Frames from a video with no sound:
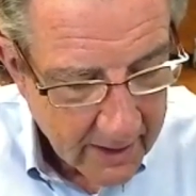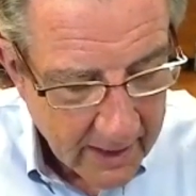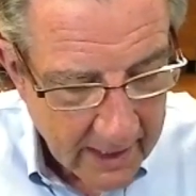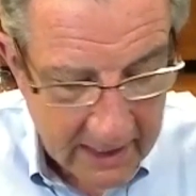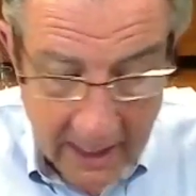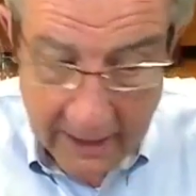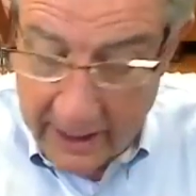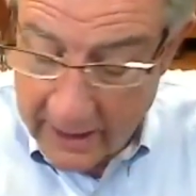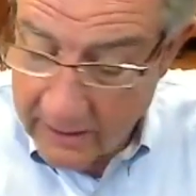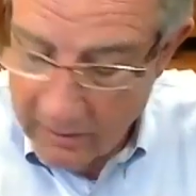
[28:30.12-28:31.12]

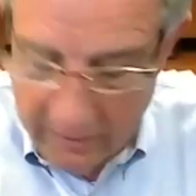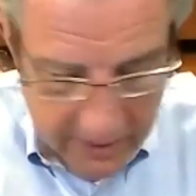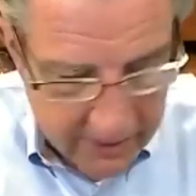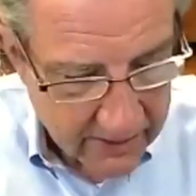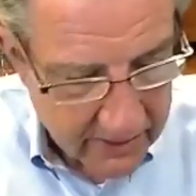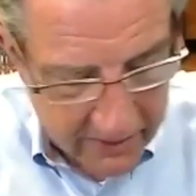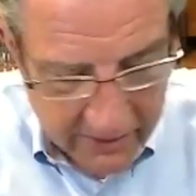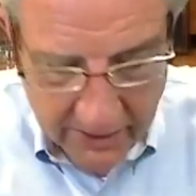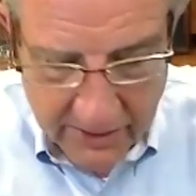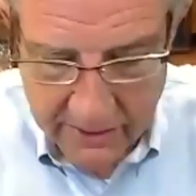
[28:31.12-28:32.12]
and this is
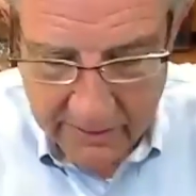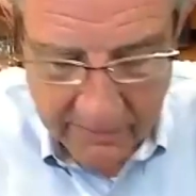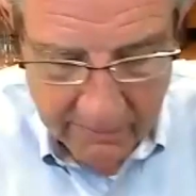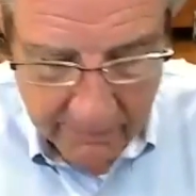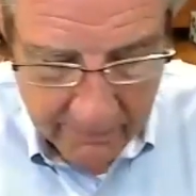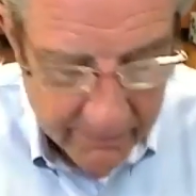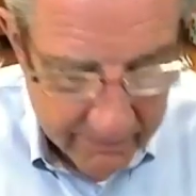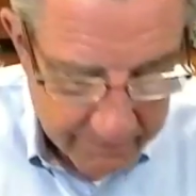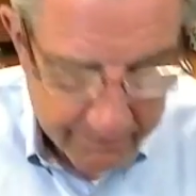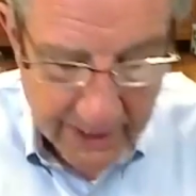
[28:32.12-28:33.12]
just
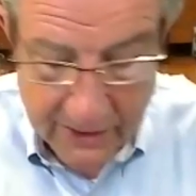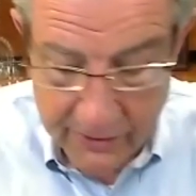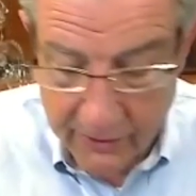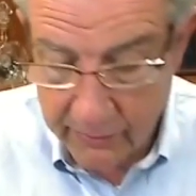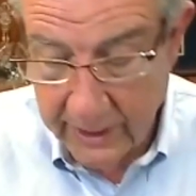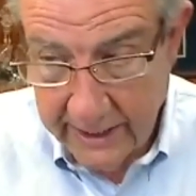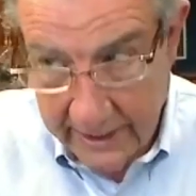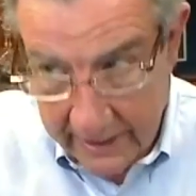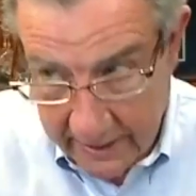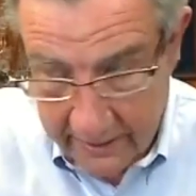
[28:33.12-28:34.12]
based on
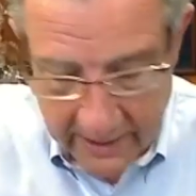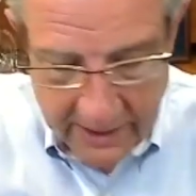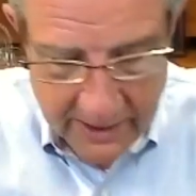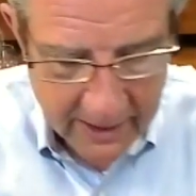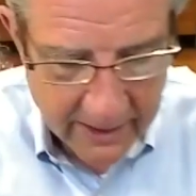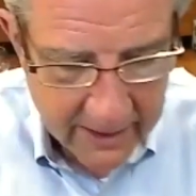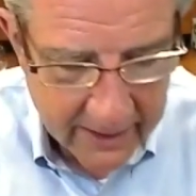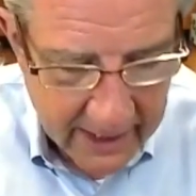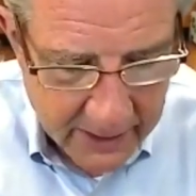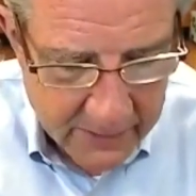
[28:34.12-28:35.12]
reading and listening to
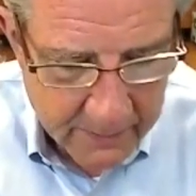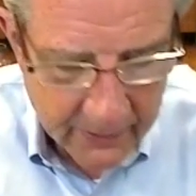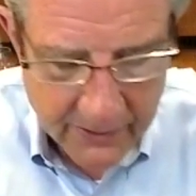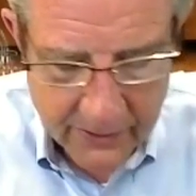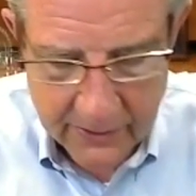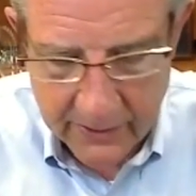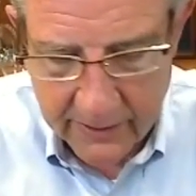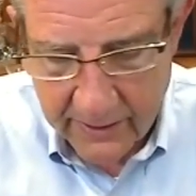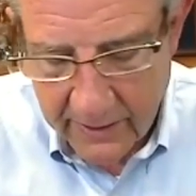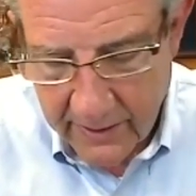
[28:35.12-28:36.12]
the experts.
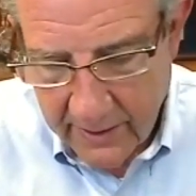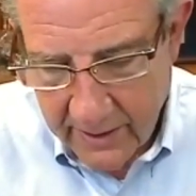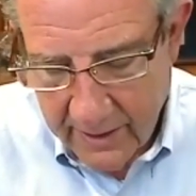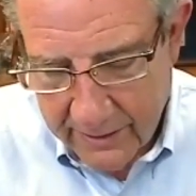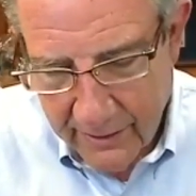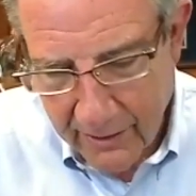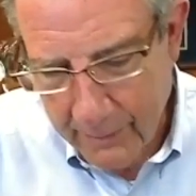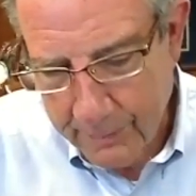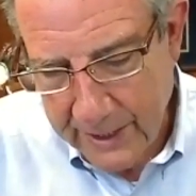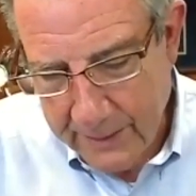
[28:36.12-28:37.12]
There
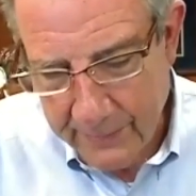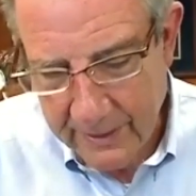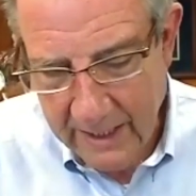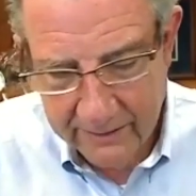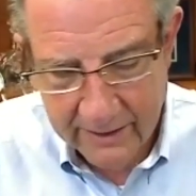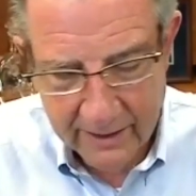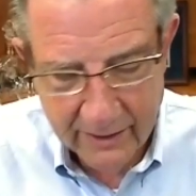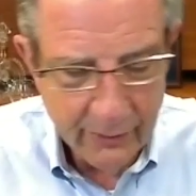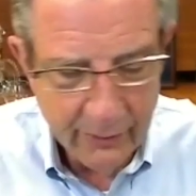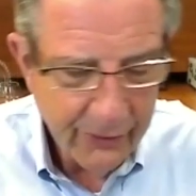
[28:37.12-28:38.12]
are people out there
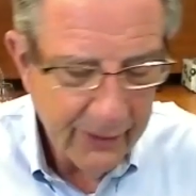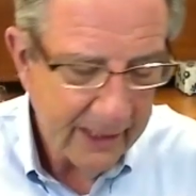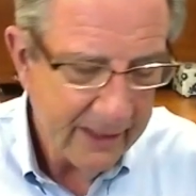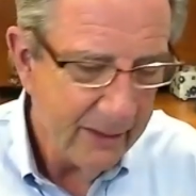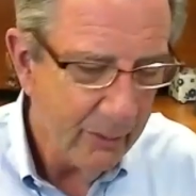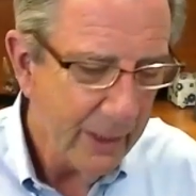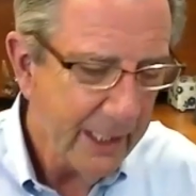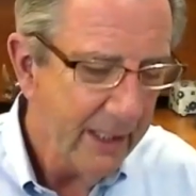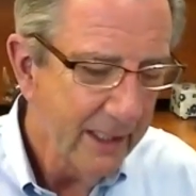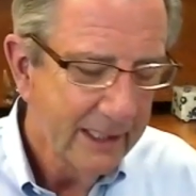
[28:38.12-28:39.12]
who think that
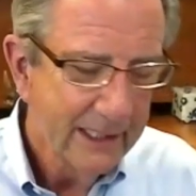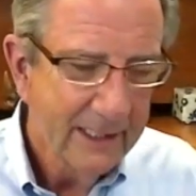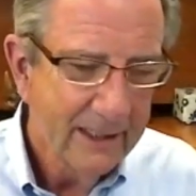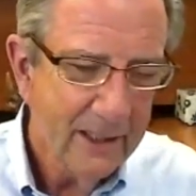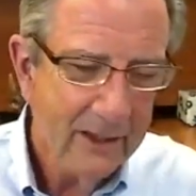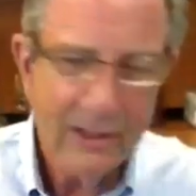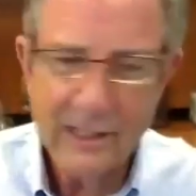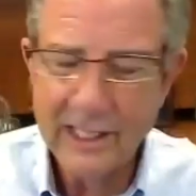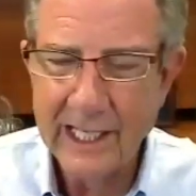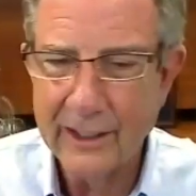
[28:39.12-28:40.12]
we are going to
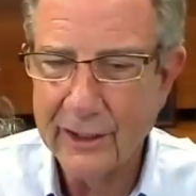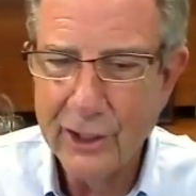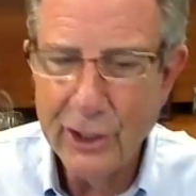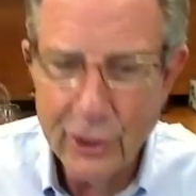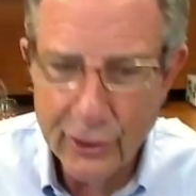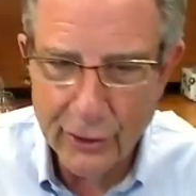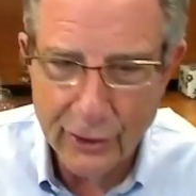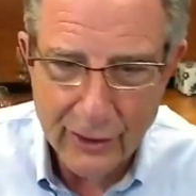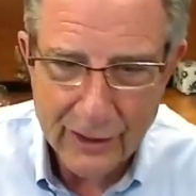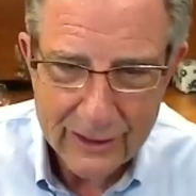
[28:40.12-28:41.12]
get a cure
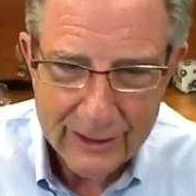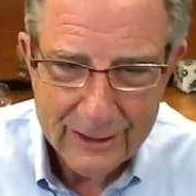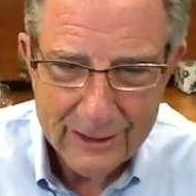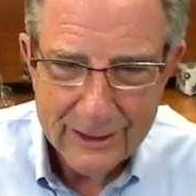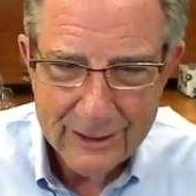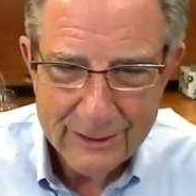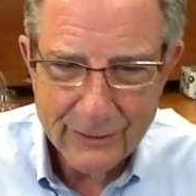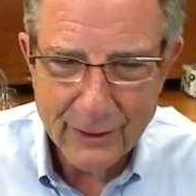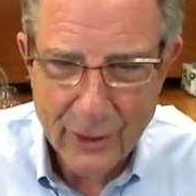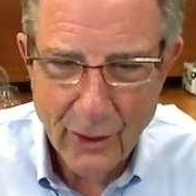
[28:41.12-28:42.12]

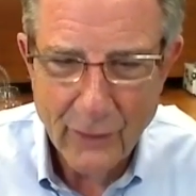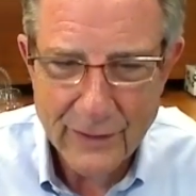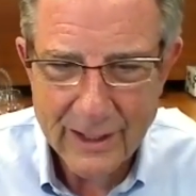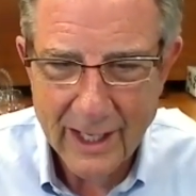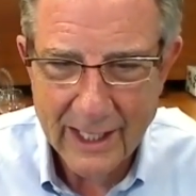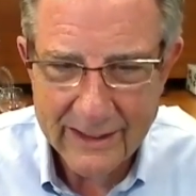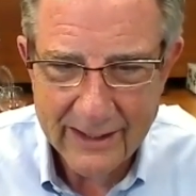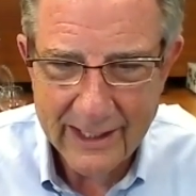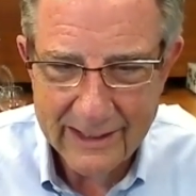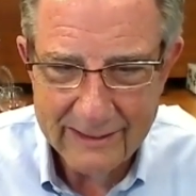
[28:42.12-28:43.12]
for
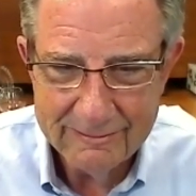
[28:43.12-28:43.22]
COVID-19.